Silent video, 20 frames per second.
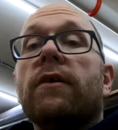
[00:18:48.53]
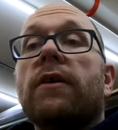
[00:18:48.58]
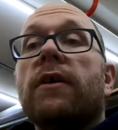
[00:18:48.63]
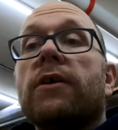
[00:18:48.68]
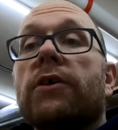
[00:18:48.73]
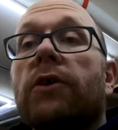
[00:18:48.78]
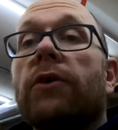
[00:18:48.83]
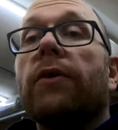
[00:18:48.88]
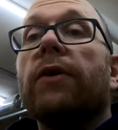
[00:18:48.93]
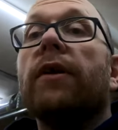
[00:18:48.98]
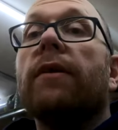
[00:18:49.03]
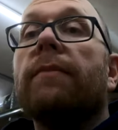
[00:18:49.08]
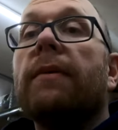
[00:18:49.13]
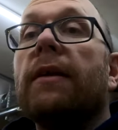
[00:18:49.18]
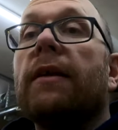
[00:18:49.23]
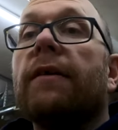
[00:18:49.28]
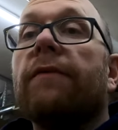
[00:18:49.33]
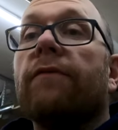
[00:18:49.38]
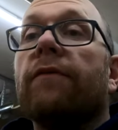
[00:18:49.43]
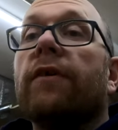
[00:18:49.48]
is going to
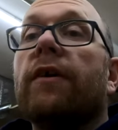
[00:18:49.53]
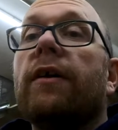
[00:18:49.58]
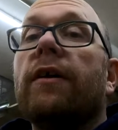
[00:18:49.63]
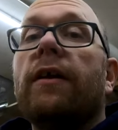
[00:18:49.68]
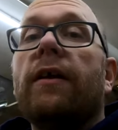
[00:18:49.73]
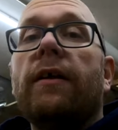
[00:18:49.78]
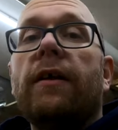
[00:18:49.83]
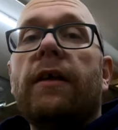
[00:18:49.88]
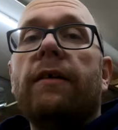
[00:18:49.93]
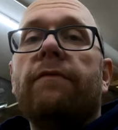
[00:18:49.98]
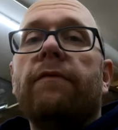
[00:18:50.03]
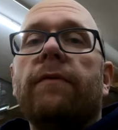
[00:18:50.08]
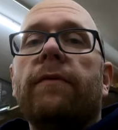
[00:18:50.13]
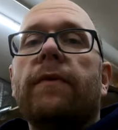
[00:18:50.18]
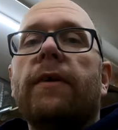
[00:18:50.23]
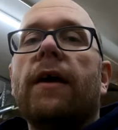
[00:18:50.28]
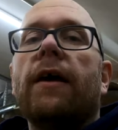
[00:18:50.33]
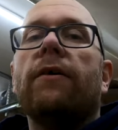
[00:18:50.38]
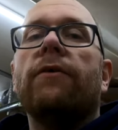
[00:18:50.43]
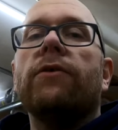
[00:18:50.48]
be different,
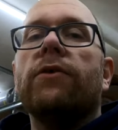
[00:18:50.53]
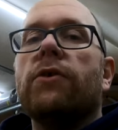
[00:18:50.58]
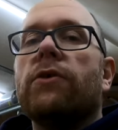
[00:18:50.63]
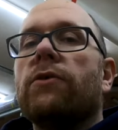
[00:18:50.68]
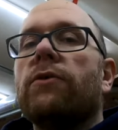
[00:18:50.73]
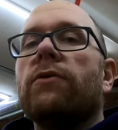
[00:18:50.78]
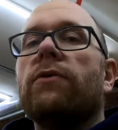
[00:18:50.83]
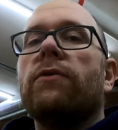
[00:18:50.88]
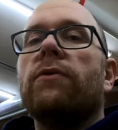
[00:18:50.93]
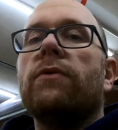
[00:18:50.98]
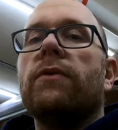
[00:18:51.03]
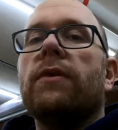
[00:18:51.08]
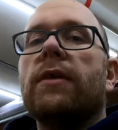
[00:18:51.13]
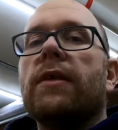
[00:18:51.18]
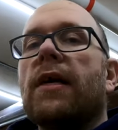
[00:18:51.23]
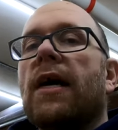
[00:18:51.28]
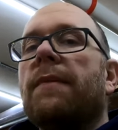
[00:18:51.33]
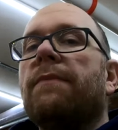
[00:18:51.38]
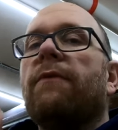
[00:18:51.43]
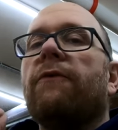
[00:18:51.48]
even down to the
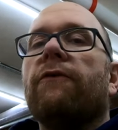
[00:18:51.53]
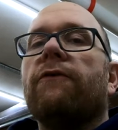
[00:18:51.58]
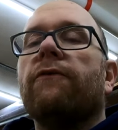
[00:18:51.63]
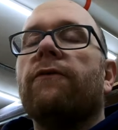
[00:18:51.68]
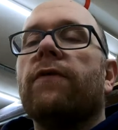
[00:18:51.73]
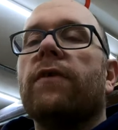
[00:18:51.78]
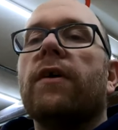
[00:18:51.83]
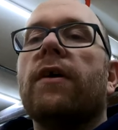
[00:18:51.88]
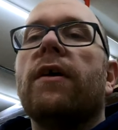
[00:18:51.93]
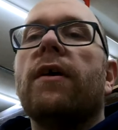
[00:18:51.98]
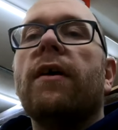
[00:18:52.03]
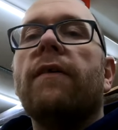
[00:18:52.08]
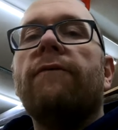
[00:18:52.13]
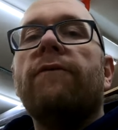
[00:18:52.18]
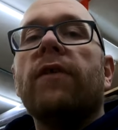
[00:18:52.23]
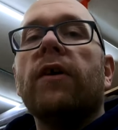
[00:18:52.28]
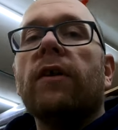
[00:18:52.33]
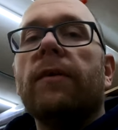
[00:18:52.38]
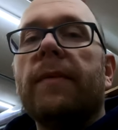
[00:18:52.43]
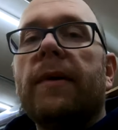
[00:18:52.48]
type of
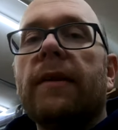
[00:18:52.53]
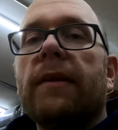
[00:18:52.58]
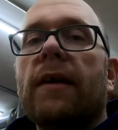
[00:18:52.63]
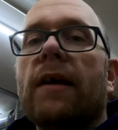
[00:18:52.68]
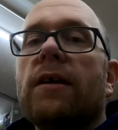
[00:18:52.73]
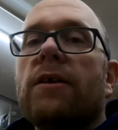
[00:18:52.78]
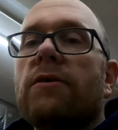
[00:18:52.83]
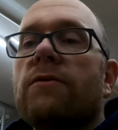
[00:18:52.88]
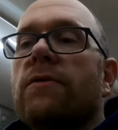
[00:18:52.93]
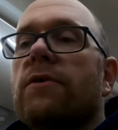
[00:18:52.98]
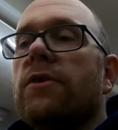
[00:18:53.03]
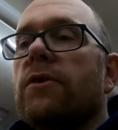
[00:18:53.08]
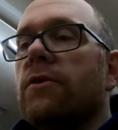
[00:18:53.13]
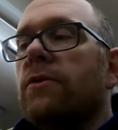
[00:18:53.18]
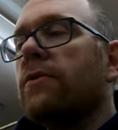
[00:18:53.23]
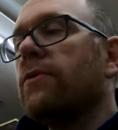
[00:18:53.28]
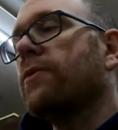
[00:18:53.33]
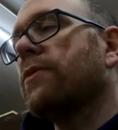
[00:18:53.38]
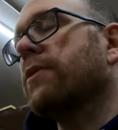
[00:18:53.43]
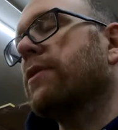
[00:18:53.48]
filament that you
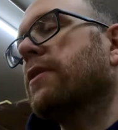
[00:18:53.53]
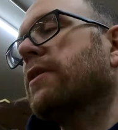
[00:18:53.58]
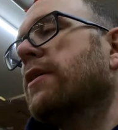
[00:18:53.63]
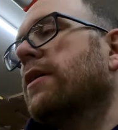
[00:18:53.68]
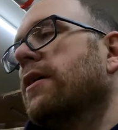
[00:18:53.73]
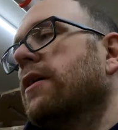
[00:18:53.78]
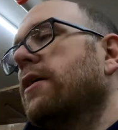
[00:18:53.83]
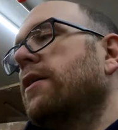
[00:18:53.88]
use.